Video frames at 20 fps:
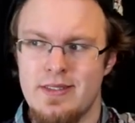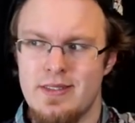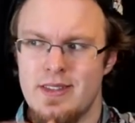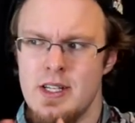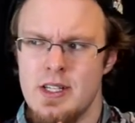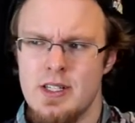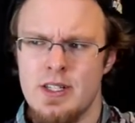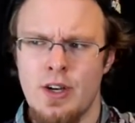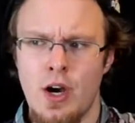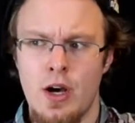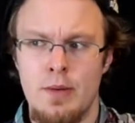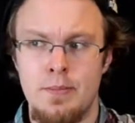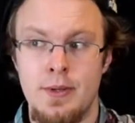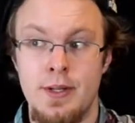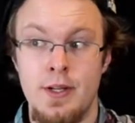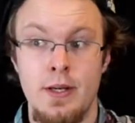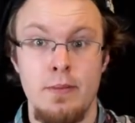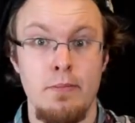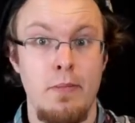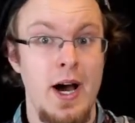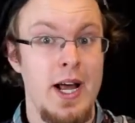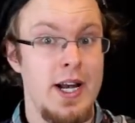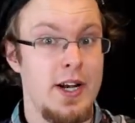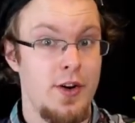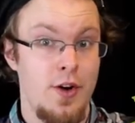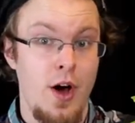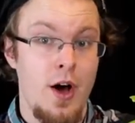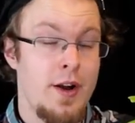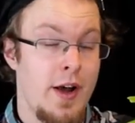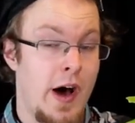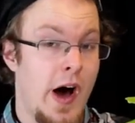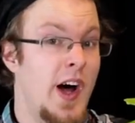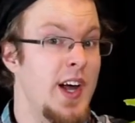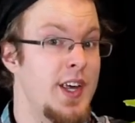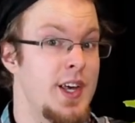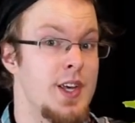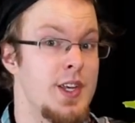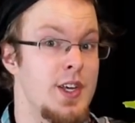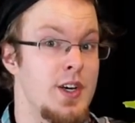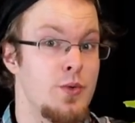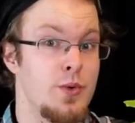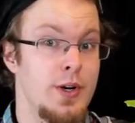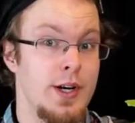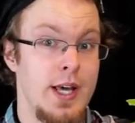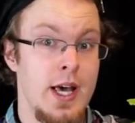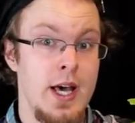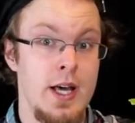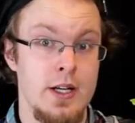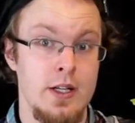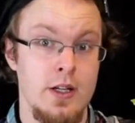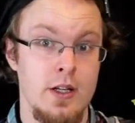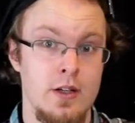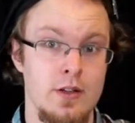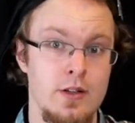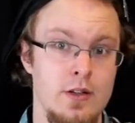this company might not hire you again.